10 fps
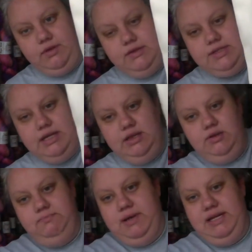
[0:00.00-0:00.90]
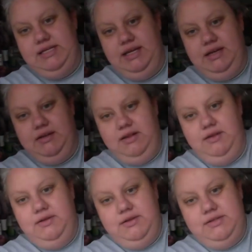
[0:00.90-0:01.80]
It's got a little bunny tail.
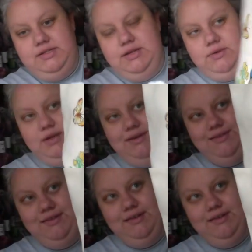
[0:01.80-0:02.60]
So cute.